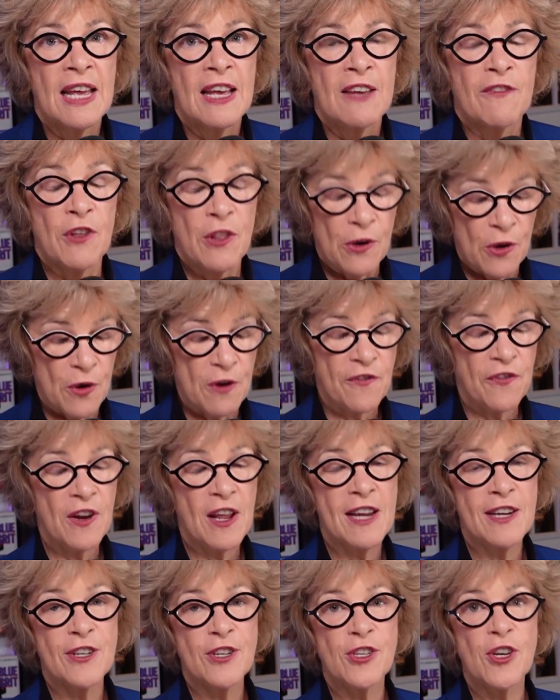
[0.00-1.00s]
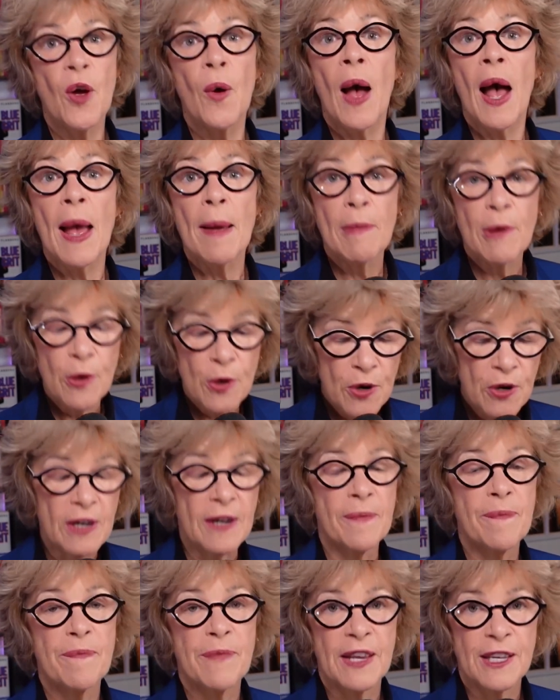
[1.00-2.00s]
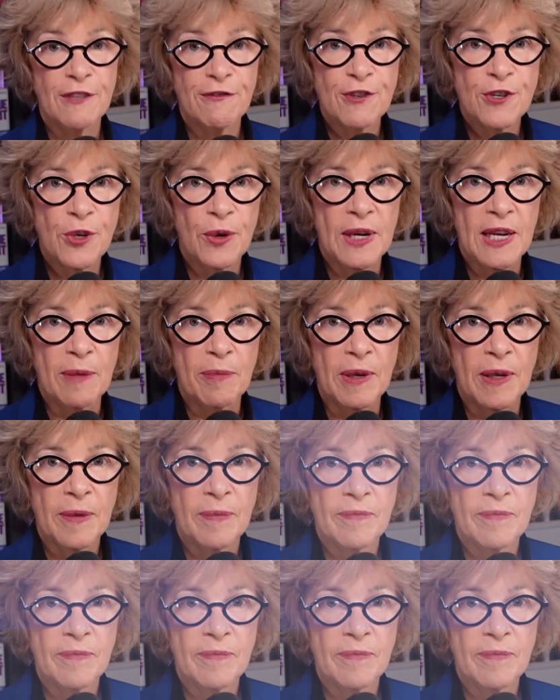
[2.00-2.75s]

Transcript: For the Laura Flanders Show, I'm Laura. Thanks for joining me.